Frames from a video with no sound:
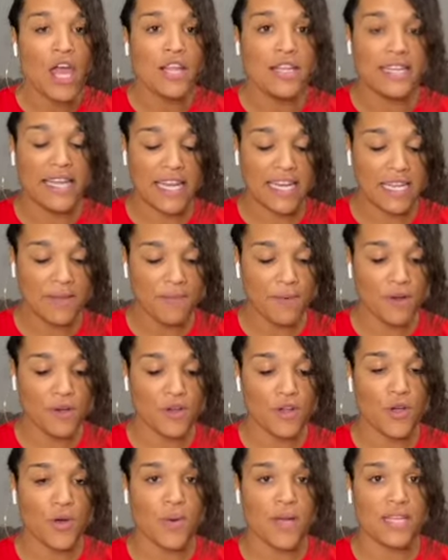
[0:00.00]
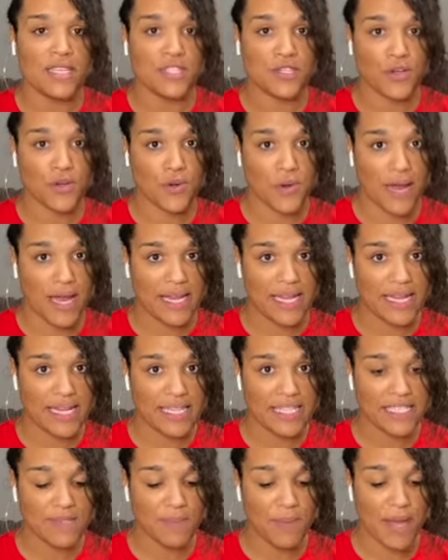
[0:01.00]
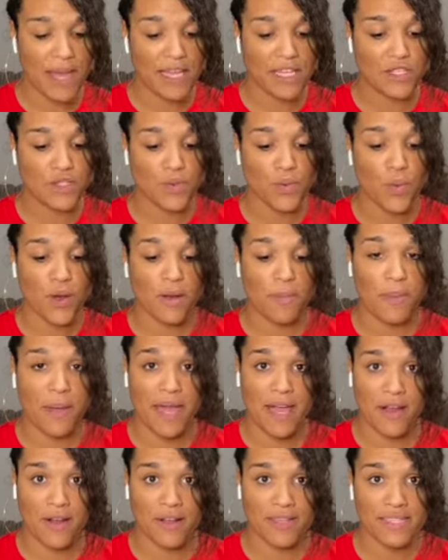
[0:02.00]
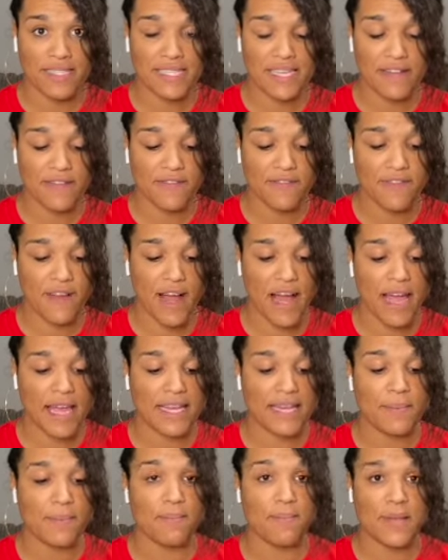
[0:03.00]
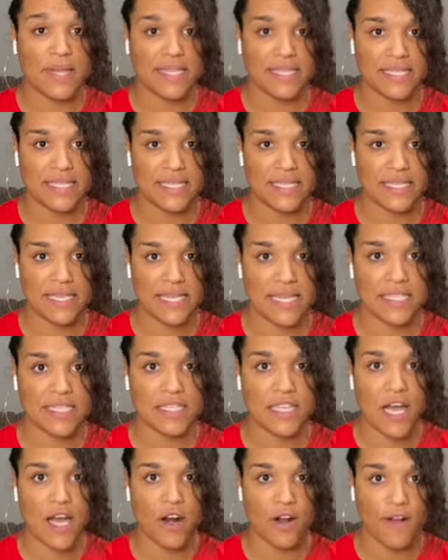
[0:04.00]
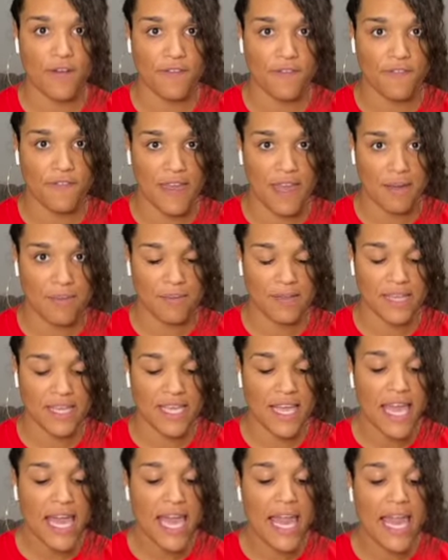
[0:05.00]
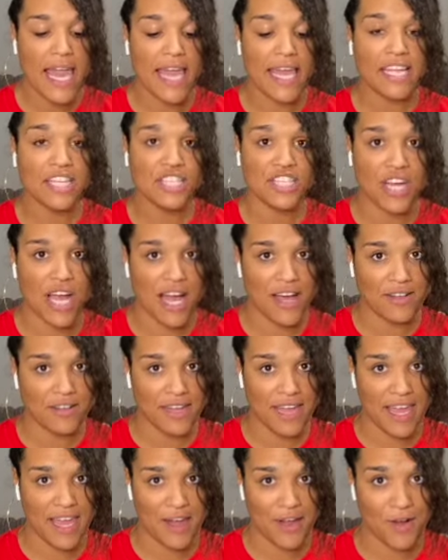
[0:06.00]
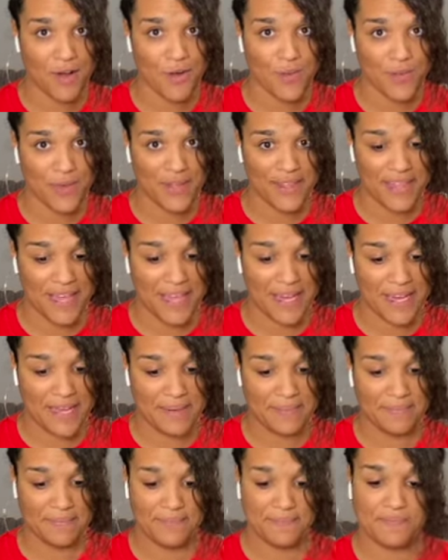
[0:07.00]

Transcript: Nannypreneur is creating a space where parents can find businesses that are family and childcare related.